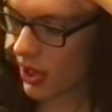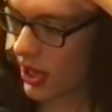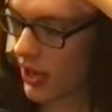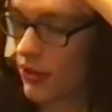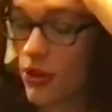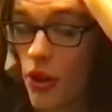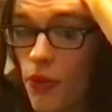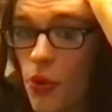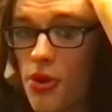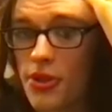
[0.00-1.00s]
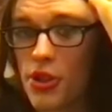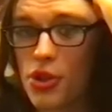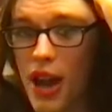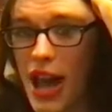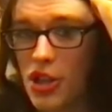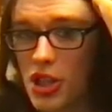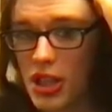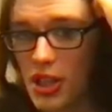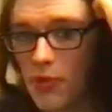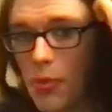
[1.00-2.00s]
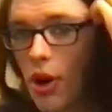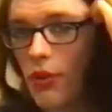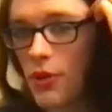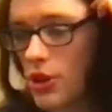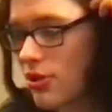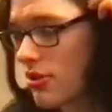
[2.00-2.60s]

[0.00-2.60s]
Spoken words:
And of course, the tragedy of Mark Fisher